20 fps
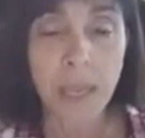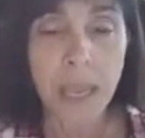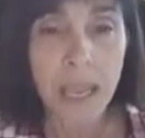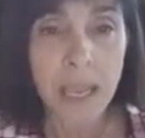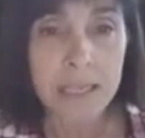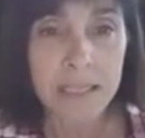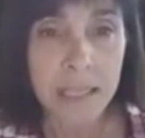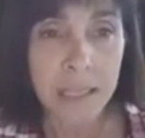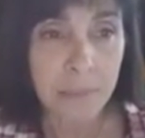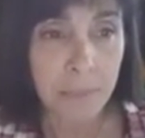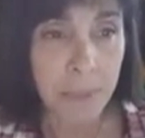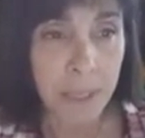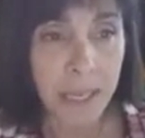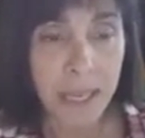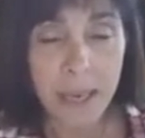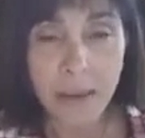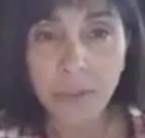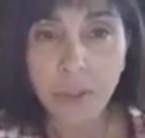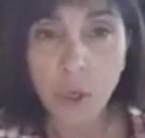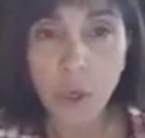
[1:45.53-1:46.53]
Has
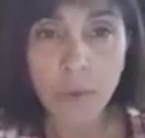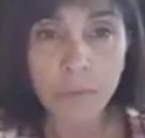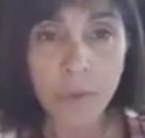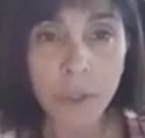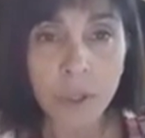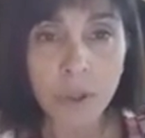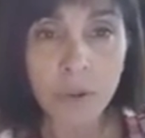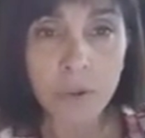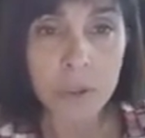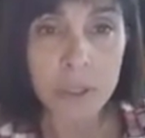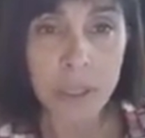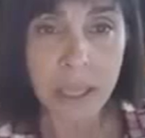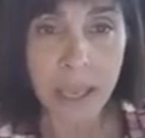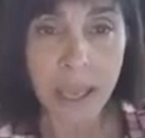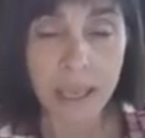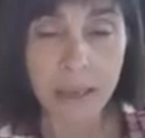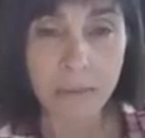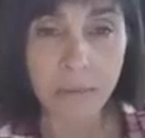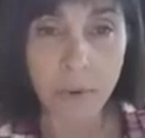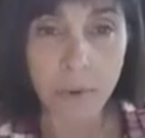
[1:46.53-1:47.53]
anybody out there ever used
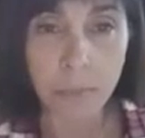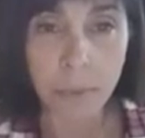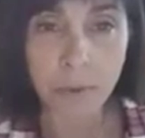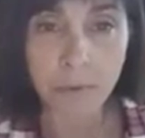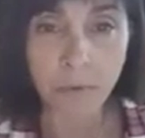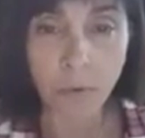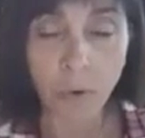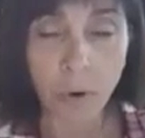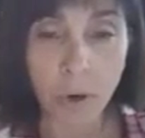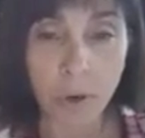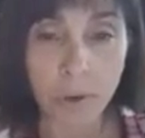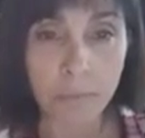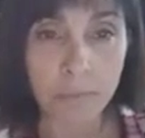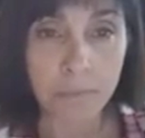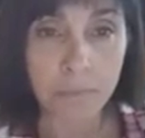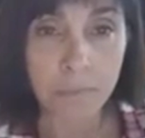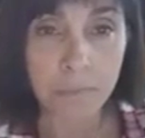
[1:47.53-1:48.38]
Canva before?